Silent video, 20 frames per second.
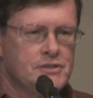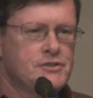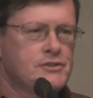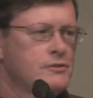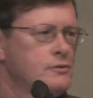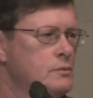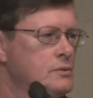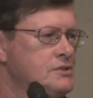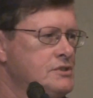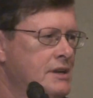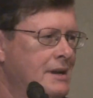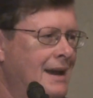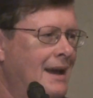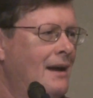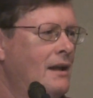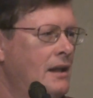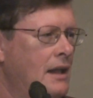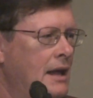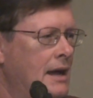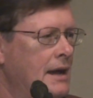sister was an
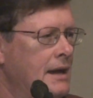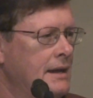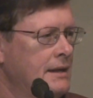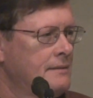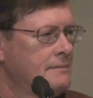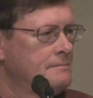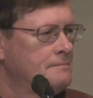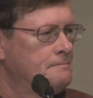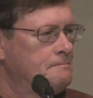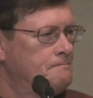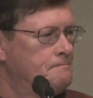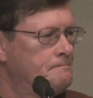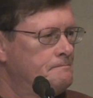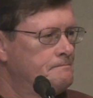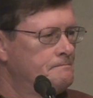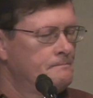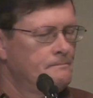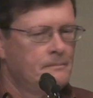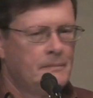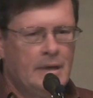ally
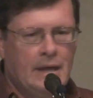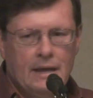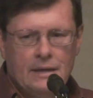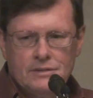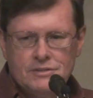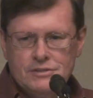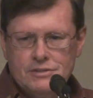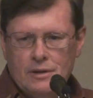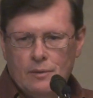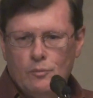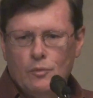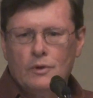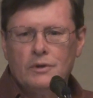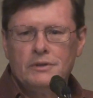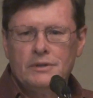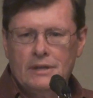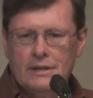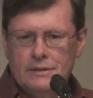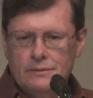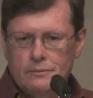and
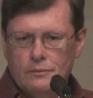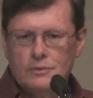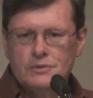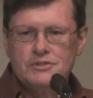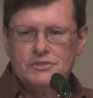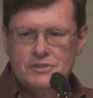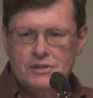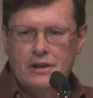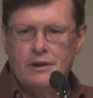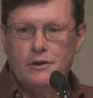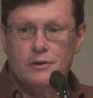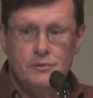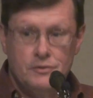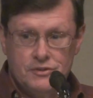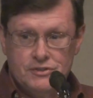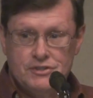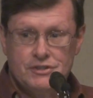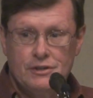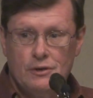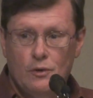someone that was there
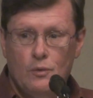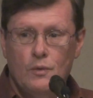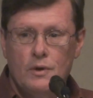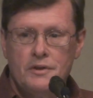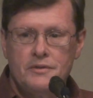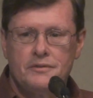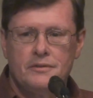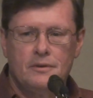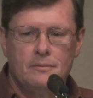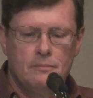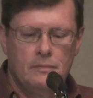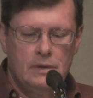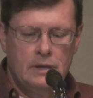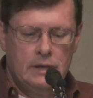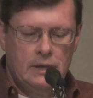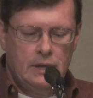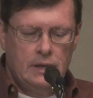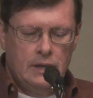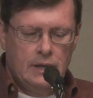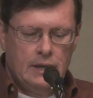still with them.
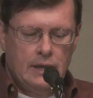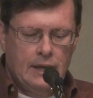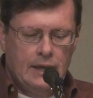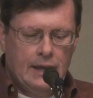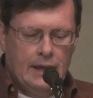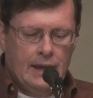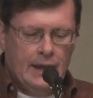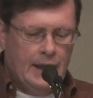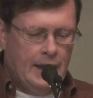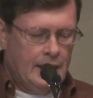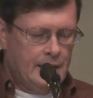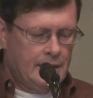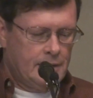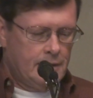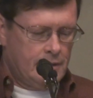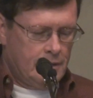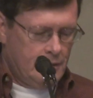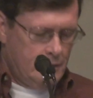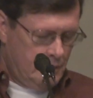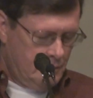
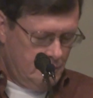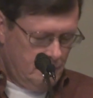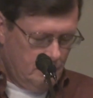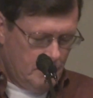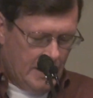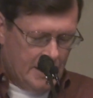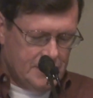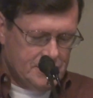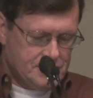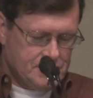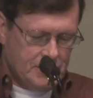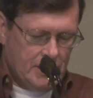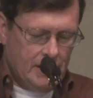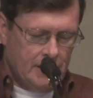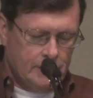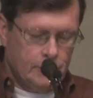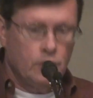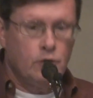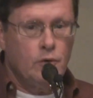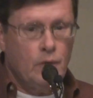And my
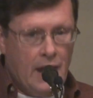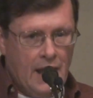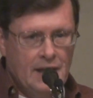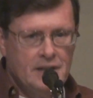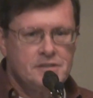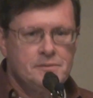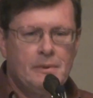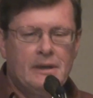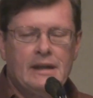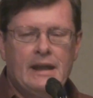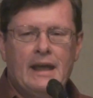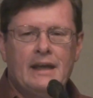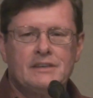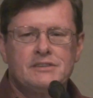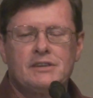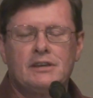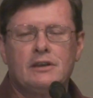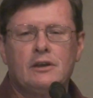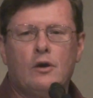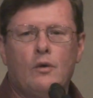son, who has been
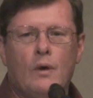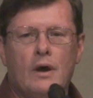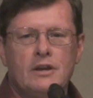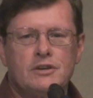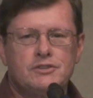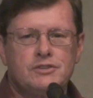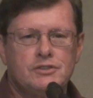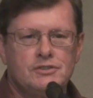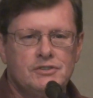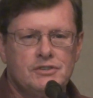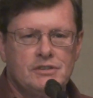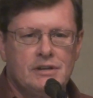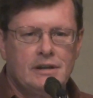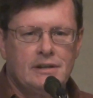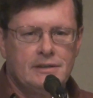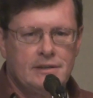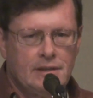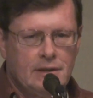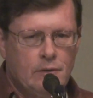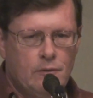asking questions, and
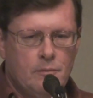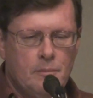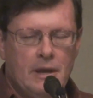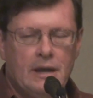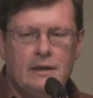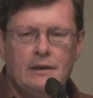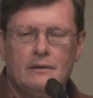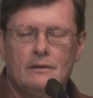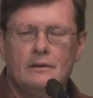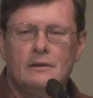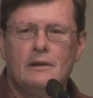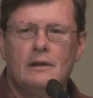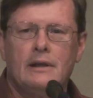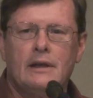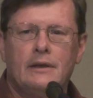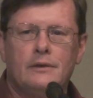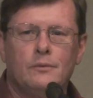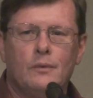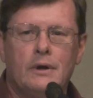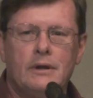I think we're making a little
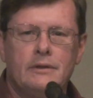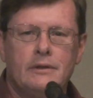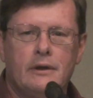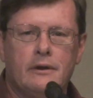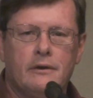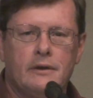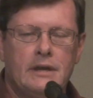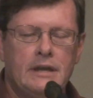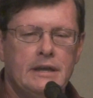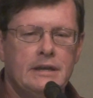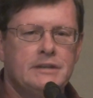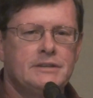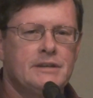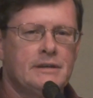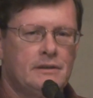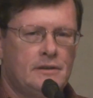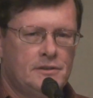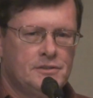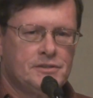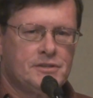headway there, he
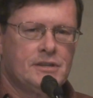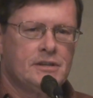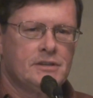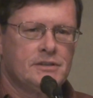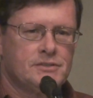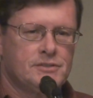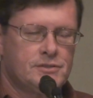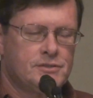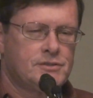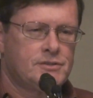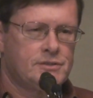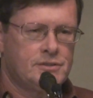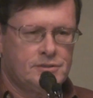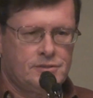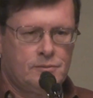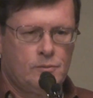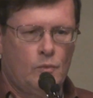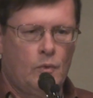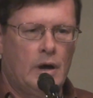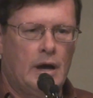tells
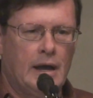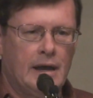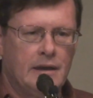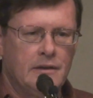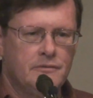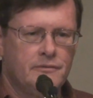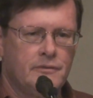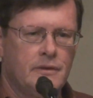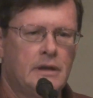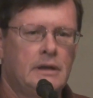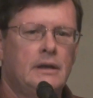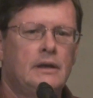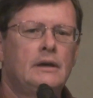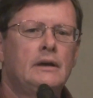his wife